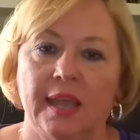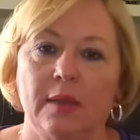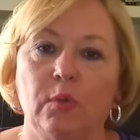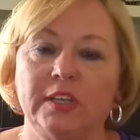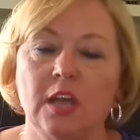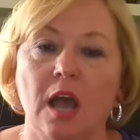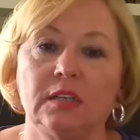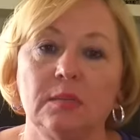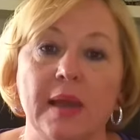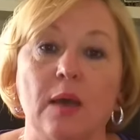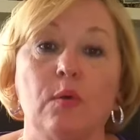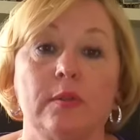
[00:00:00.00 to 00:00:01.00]
And we talked
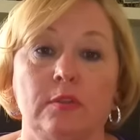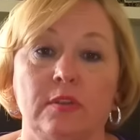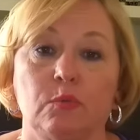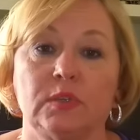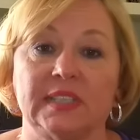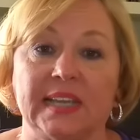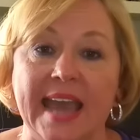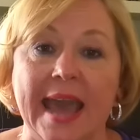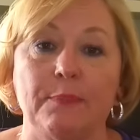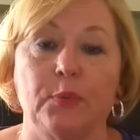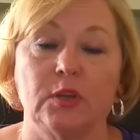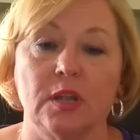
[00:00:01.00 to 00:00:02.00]
about whether there was a
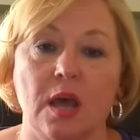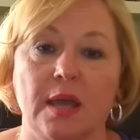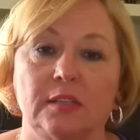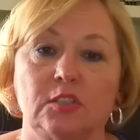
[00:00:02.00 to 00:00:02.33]
gap or not.